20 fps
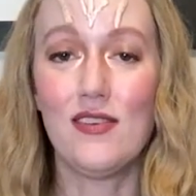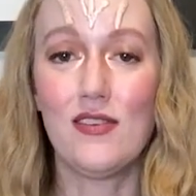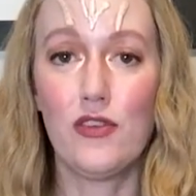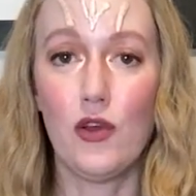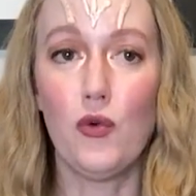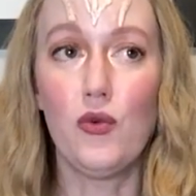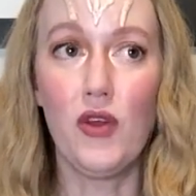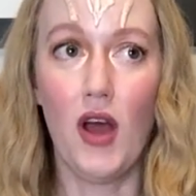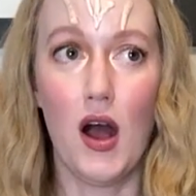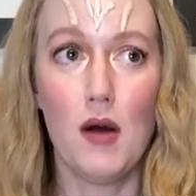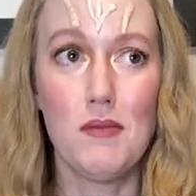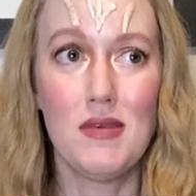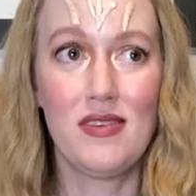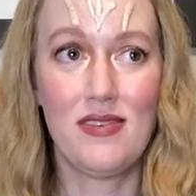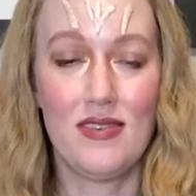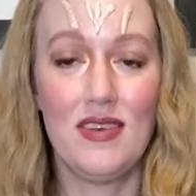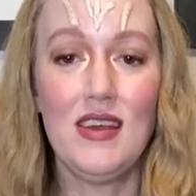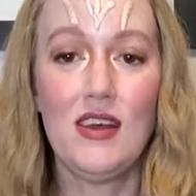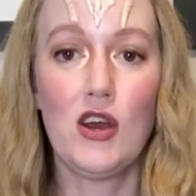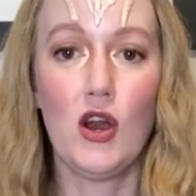Zonama
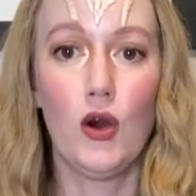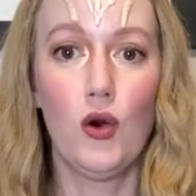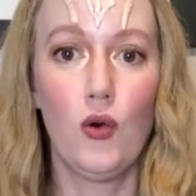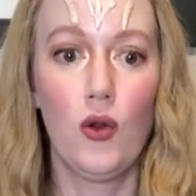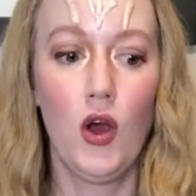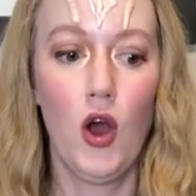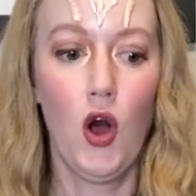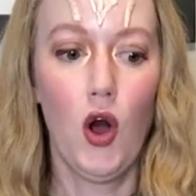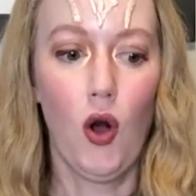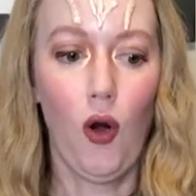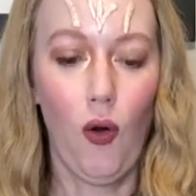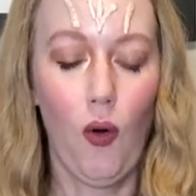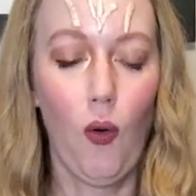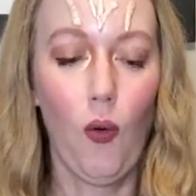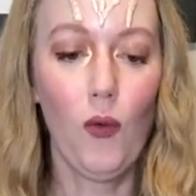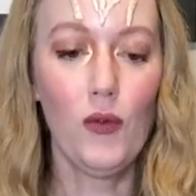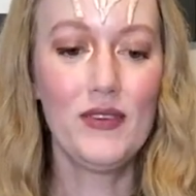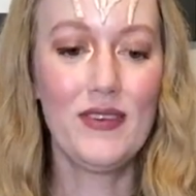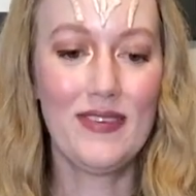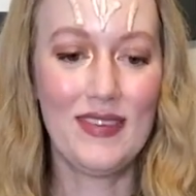Sekot
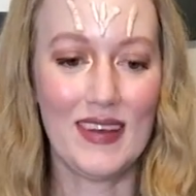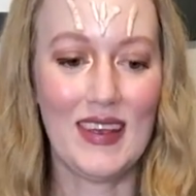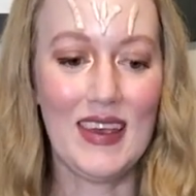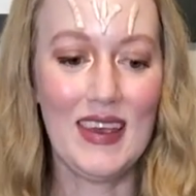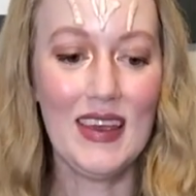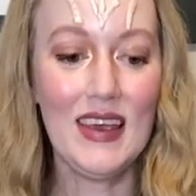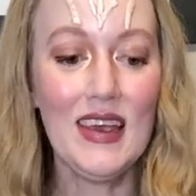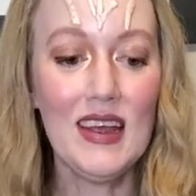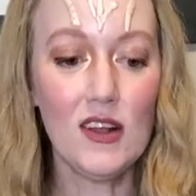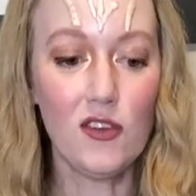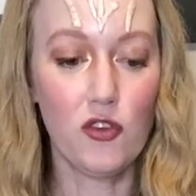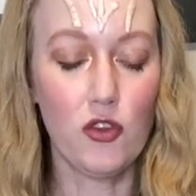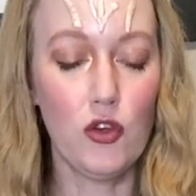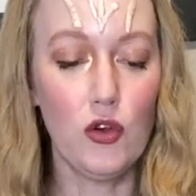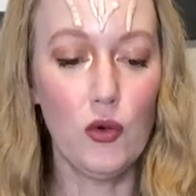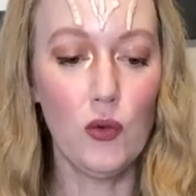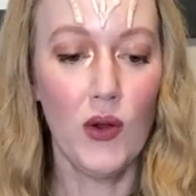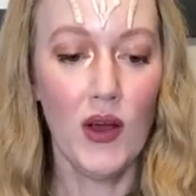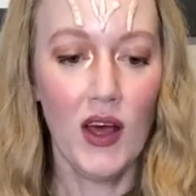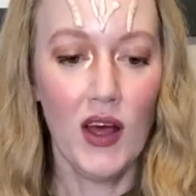holds the key
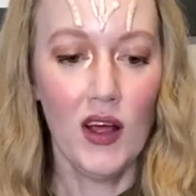to